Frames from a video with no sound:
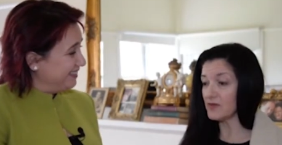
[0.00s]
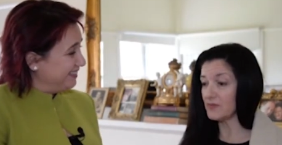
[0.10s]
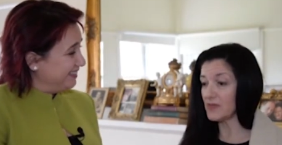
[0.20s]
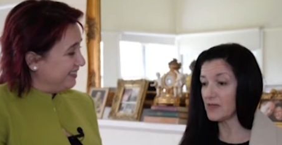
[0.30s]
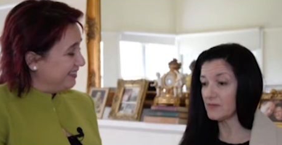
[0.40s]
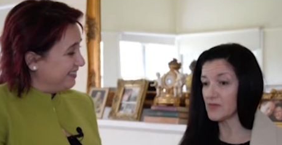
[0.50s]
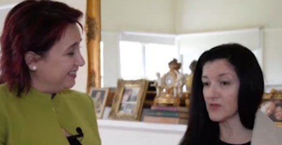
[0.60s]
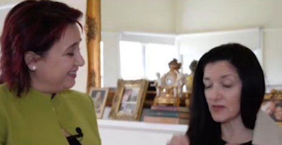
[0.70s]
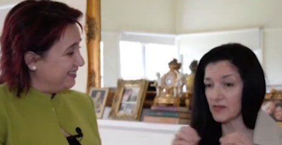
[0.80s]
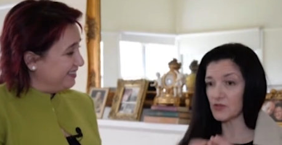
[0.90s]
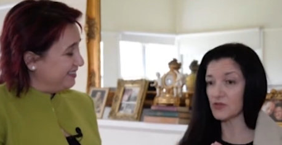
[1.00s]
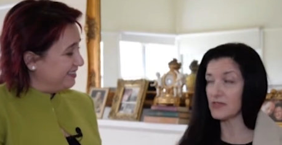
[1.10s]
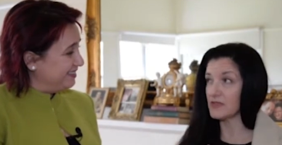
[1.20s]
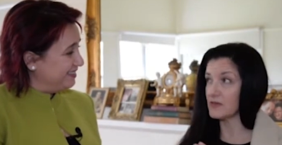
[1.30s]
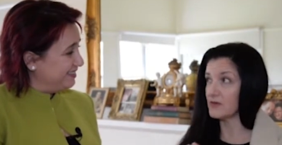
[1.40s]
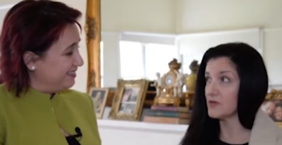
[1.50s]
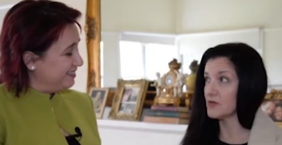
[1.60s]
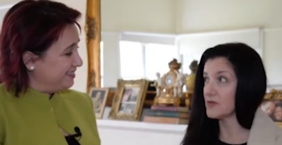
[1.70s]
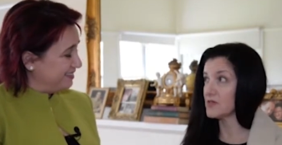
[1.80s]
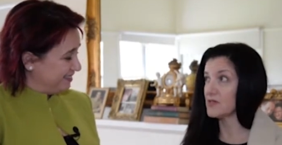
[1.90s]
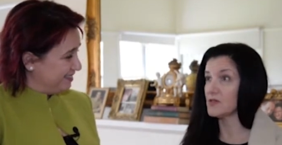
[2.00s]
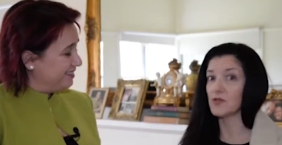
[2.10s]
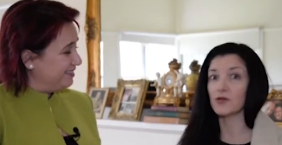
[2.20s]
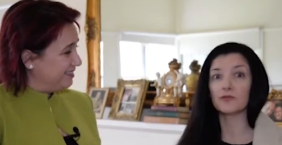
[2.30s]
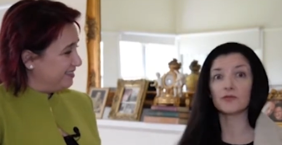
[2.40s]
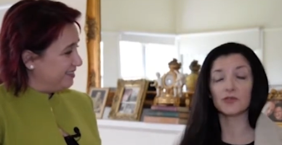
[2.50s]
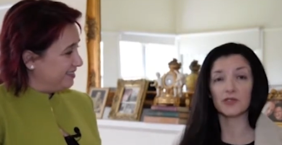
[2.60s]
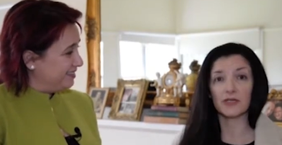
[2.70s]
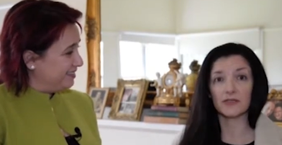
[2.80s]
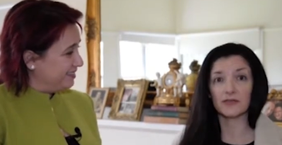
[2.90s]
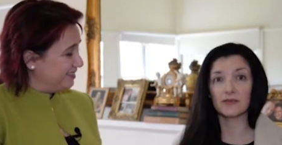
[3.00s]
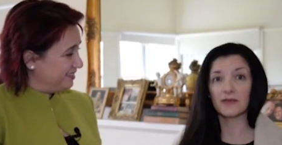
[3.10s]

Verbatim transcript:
Speaker 1: of mum's literally that I've used is her rugiata,